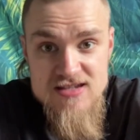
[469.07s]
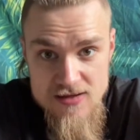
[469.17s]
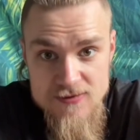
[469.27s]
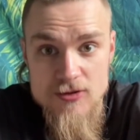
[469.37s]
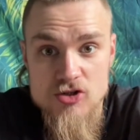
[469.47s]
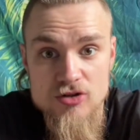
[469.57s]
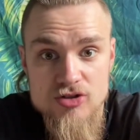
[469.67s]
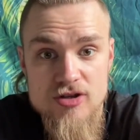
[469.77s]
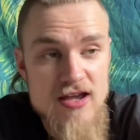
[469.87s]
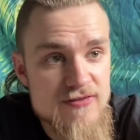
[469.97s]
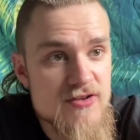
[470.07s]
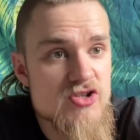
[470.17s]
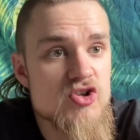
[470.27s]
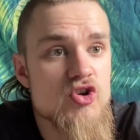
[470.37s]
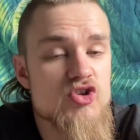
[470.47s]
ichthyosaurs.
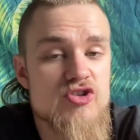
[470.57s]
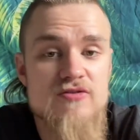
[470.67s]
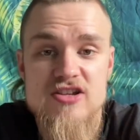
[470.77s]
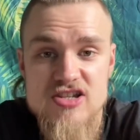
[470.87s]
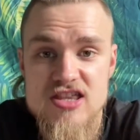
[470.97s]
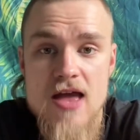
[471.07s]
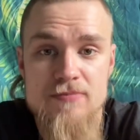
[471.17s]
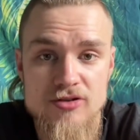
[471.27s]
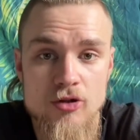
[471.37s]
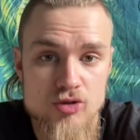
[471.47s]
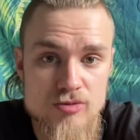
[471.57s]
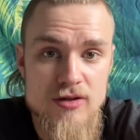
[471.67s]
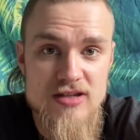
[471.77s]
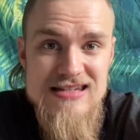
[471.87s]
Ichthyosaurs, this is their penultimate, this